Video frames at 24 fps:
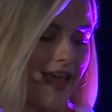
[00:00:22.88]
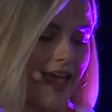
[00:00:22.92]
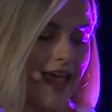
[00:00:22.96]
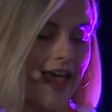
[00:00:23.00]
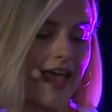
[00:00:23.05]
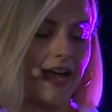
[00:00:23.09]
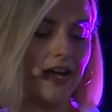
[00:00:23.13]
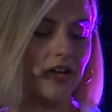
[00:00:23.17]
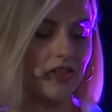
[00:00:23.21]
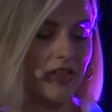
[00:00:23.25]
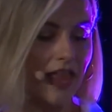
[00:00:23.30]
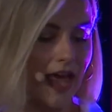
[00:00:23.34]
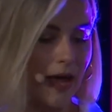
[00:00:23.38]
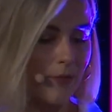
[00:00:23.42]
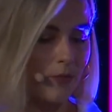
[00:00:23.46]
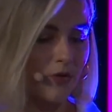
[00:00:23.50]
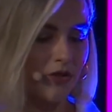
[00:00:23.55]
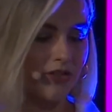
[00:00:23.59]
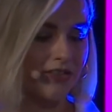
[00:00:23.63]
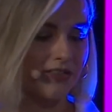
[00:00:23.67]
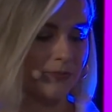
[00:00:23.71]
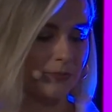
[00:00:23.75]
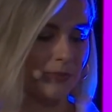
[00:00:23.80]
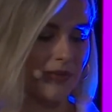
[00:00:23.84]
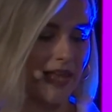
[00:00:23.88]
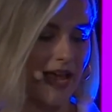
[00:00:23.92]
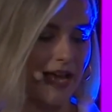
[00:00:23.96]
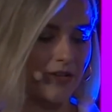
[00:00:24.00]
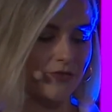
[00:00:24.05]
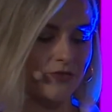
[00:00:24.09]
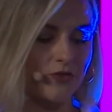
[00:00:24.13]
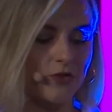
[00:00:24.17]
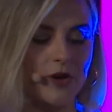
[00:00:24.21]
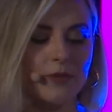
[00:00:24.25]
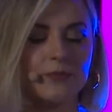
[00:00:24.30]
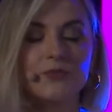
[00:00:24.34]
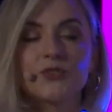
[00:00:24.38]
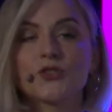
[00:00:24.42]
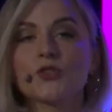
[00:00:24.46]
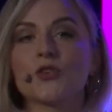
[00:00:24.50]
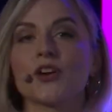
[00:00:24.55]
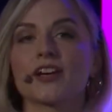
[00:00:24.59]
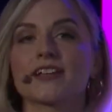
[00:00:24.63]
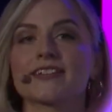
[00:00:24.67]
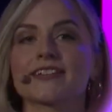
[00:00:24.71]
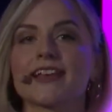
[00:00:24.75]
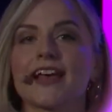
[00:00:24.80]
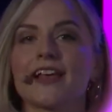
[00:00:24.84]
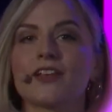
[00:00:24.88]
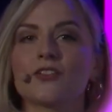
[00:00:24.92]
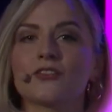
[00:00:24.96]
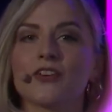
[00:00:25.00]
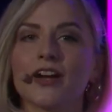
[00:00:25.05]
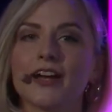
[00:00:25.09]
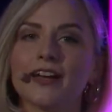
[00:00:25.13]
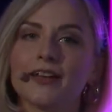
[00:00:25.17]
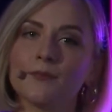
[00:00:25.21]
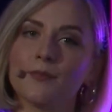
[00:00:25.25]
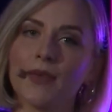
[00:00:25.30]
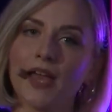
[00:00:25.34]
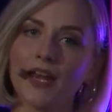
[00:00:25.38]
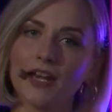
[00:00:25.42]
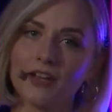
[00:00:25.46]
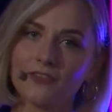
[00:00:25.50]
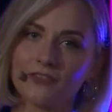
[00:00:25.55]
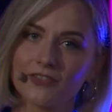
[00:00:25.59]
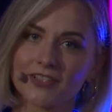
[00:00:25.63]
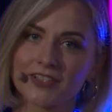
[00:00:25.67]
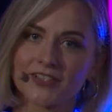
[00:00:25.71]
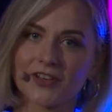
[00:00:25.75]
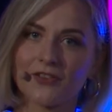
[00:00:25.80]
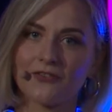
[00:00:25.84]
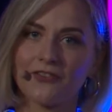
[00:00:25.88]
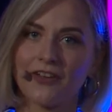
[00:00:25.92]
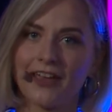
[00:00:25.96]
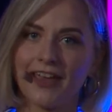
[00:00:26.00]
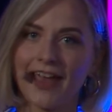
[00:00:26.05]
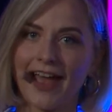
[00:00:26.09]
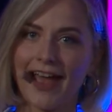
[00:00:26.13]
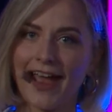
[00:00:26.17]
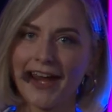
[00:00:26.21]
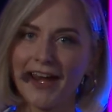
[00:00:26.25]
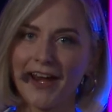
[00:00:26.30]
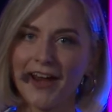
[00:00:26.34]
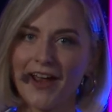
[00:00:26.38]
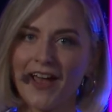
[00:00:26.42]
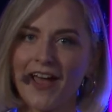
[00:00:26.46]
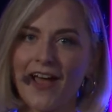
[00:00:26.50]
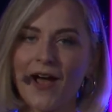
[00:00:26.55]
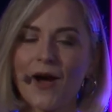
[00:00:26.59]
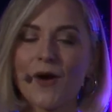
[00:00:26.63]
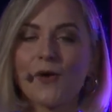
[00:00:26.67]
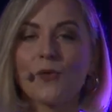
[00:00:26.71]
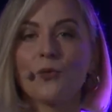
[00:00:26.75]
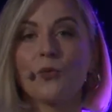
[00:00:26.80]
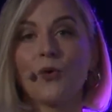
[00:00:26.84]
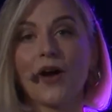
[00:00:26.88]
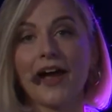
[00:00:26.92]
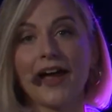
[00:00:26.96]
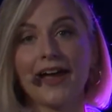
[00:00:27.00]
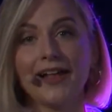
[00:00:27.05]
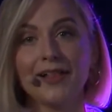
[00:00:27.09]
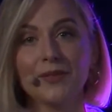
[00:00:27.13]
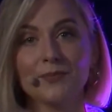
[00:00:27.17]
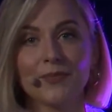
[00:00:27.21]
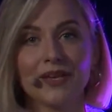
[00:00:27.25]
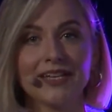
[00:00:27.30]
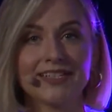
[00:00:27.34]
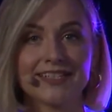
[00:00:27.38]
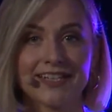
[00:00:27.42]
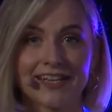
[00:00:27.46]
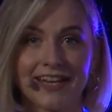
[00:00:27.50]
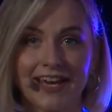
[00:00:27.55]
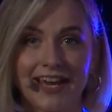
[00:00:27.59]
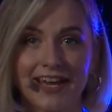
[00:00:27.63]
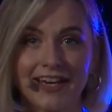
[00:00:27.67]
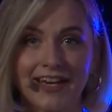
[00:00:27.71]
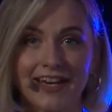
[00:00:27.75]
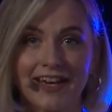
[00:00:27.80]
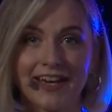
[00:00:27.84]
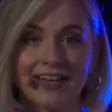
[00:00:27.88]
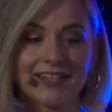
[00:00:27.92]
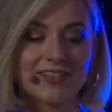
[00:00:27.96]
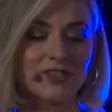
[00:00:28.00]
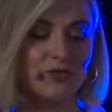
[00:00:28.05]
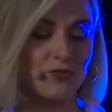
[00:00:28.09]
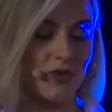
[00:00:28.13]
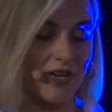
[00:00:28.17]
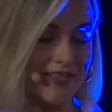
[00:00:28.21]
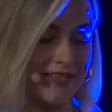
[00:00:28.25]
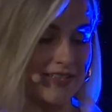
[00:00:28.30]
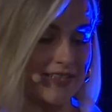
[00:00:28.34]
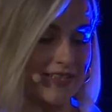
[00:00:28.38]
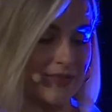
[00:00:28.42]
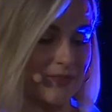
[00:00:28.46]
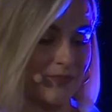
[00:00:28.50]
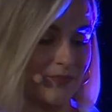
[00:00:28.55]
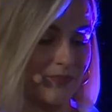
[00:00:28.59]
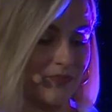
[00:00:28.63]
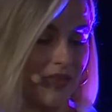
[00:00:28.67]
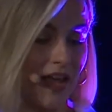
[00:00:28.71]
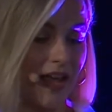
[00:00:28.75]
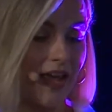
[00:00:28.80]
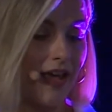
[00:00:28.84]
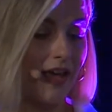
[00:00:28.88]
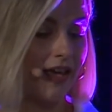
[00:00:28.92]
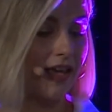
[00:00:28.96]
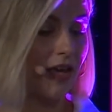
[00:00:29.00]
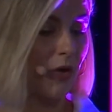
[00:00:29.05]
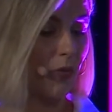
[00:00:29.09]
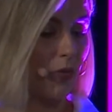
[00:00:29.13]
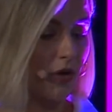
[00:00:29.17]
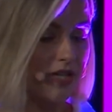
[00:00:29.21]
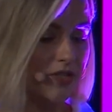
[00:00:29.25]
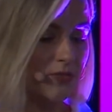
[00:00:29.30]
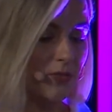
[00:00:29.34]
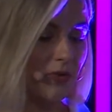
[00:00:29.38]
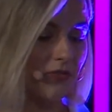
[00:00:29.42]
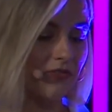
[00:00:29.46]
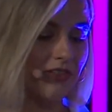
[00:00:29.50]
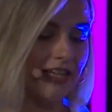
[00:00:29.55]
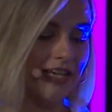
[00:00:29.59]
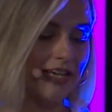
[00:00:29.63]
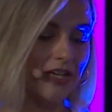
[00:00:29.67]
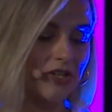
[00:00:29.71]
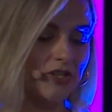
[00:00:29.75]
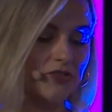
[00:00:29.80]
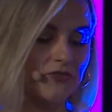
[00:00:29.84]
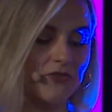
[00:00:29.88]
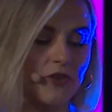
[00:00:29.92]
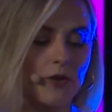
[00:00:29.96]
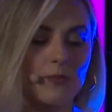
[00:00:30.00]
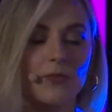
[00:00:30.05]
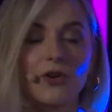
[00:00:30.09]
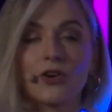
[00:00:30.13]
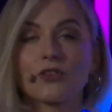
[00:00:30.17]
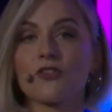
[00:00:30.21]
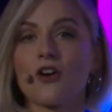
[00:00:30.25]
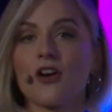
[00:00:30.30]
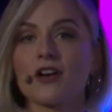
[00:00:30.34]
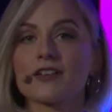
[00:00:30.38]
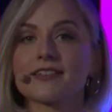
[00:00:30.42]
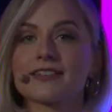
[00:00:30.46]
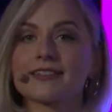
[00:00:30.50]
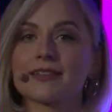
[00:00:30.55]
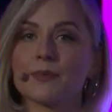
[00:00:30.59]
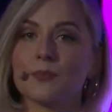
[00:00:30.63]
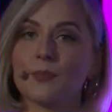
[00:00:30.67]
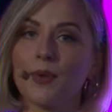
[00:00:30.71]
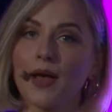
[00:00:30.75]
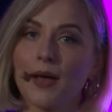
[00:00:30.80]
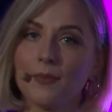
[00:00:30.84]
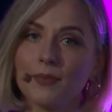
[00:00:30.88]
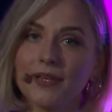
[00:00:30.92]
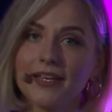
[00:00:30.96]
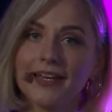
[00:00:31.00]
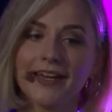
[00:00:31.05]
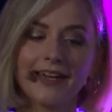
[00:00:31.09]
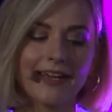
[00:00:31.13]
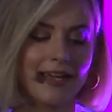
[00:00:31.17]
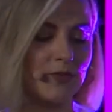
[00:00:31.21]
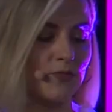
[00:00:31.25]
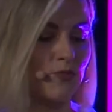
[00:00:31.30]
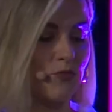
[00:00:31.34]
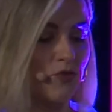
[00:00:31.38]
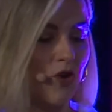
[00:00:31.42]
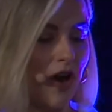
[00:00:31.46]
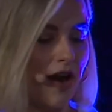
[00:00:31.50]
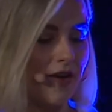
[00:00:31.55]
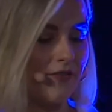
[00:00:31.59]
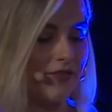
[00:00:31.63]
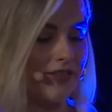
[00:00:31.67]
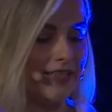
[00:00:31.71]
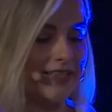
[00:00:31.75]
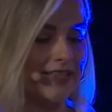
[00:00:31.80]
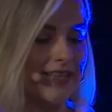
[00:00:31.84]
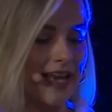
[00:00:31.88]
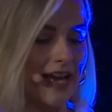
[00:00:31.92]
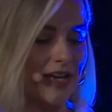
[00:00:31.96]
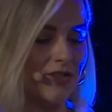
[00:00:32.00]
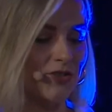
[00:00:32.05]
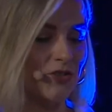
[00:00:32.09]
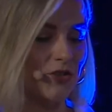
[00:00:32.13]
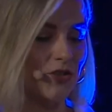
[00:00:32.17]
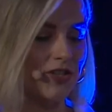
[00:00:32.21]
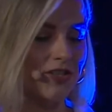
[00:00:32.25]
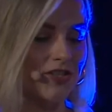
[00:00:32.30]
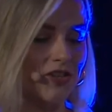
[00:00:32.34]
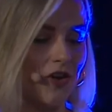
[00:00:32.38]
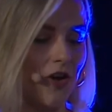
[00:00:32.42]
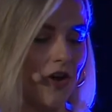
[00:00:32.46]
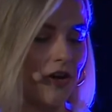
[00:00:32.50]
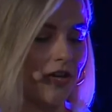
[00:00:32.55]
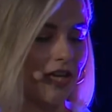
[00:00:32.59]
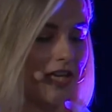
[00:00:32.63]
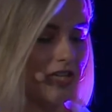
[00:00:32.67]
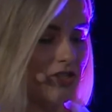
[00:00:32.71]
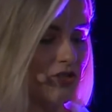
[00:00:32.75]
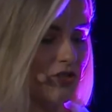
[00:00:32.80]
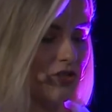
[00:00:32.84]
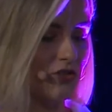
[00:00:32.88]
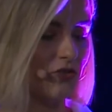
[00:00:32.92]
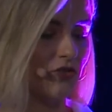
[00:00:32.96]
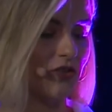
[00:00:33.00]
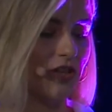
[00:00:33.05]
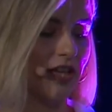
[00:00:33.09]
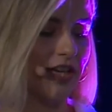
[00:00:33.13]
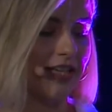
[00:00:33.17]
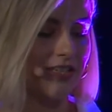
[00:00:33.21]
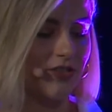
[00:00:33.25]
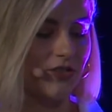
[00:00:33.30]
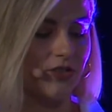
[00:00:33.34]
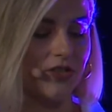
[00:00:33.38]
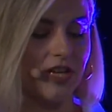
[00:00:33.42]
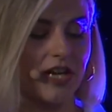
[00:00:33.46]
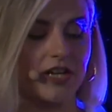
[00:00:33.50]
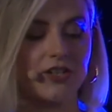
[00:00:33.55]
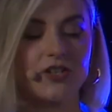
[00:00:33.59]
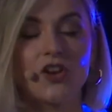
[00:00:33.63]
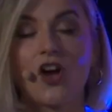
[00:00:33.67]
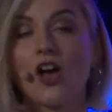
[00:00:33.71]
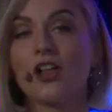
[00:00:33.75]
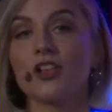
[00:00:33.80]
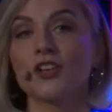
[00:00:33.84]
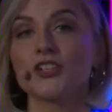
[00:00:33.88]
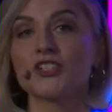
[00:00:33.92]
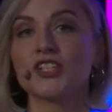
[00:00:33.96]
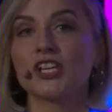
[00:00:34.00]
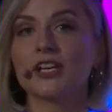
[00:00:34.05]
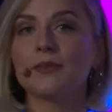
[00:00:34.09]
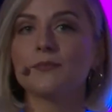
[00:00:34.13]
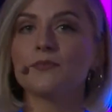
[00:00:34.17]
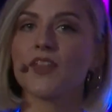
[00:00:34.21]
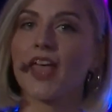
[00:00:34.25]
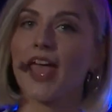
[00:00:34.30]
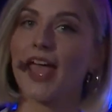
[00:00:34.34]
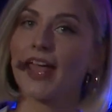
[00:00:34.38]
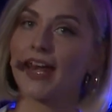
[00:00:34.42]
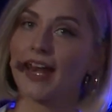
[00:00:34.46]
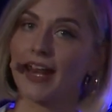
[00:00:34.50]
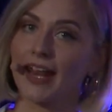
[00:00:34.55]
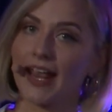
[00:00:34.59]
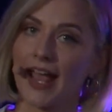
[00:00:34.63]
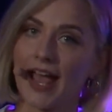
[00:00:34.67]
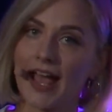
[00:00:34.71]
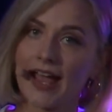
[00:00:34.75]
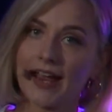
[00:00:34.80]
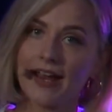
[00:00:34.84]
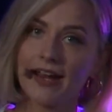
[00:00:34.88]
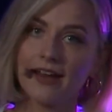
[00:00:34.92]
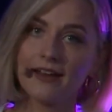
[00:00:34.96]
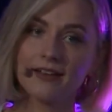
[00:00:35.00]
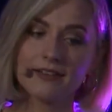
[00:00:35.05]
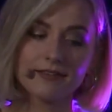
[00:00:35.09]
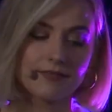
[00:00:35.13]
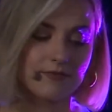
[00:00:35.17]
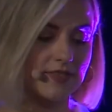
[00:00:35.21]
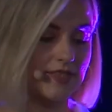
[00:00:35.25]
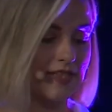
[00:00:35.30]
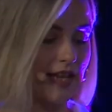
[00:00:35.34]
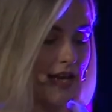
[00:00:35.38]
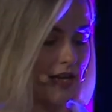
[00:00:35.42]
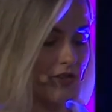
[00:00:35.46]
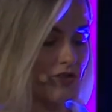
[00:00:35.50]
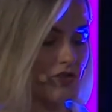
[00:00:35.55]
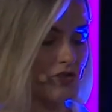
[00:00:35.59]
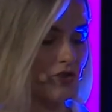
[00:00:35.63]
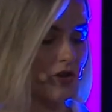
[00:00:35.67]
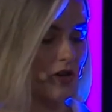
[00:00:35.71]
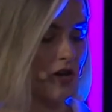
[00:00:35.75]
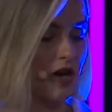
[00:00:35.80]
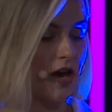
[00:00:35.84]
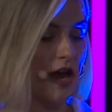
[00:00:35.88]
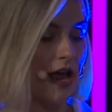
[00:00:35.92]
a collaborative platform to accelerate the benefits of AI while mitigating its risks. He works with leaders from across the public and private sectors on issues related to technology and AI sector,